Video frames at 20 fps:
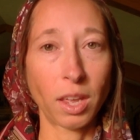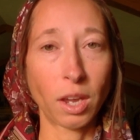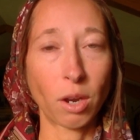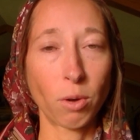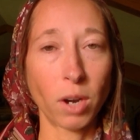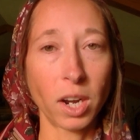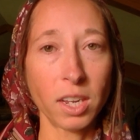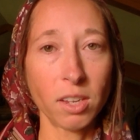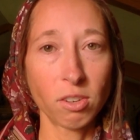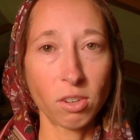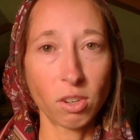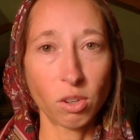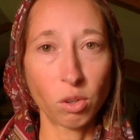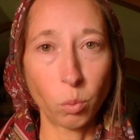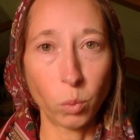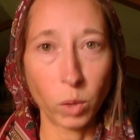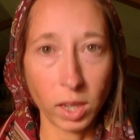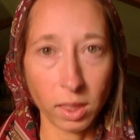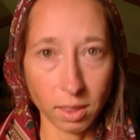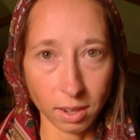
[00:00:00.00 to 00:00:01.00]
that Christ is
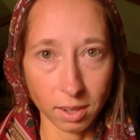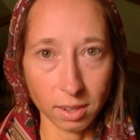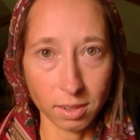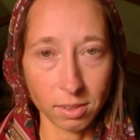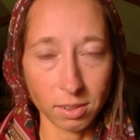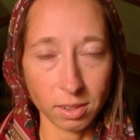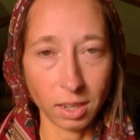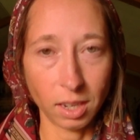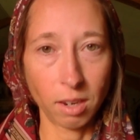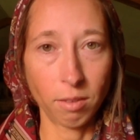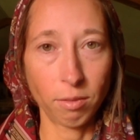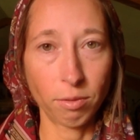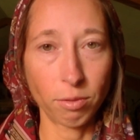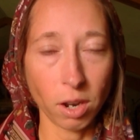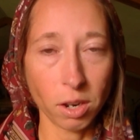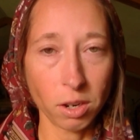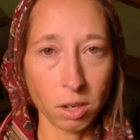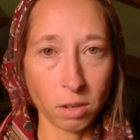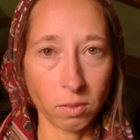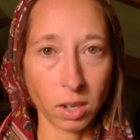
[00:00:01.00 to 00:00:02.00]
with us, in
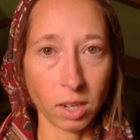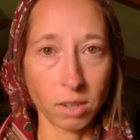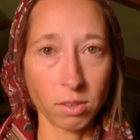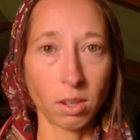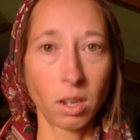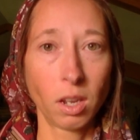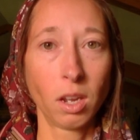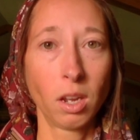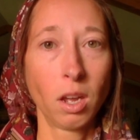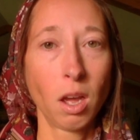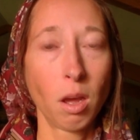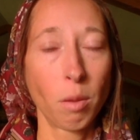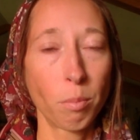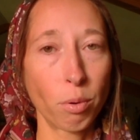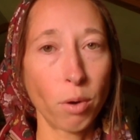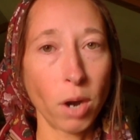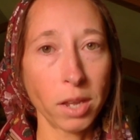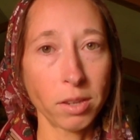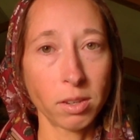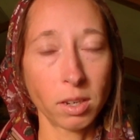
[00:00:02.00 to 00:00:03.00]
front of us,
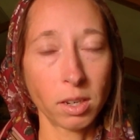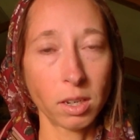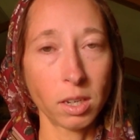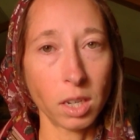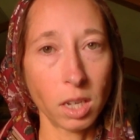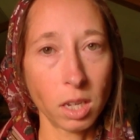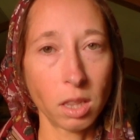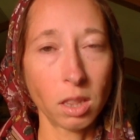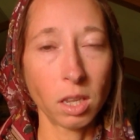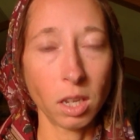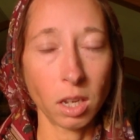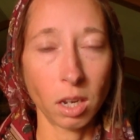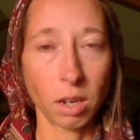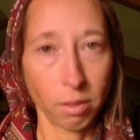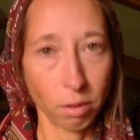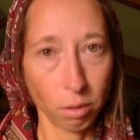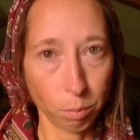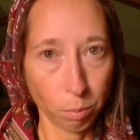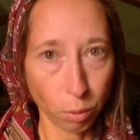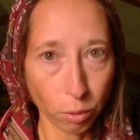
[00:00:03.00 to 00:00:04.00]
present in the
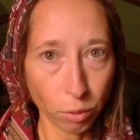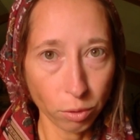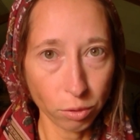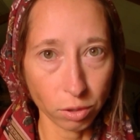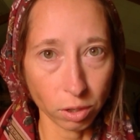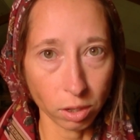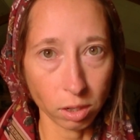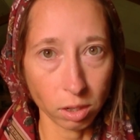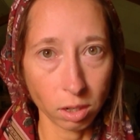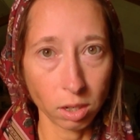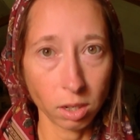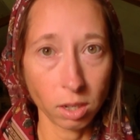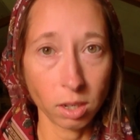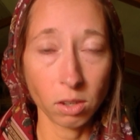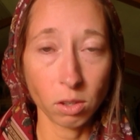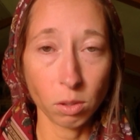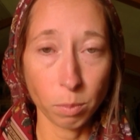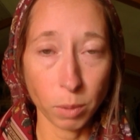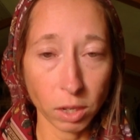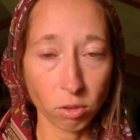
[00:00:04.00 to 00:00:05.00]
other person,
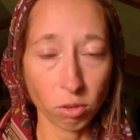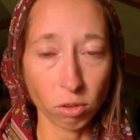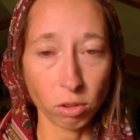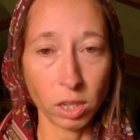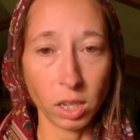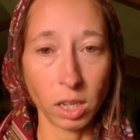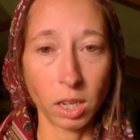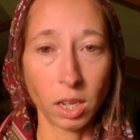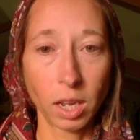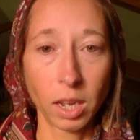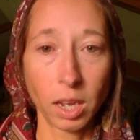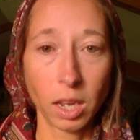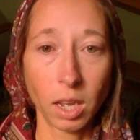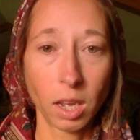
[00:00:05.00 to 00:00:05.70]
especially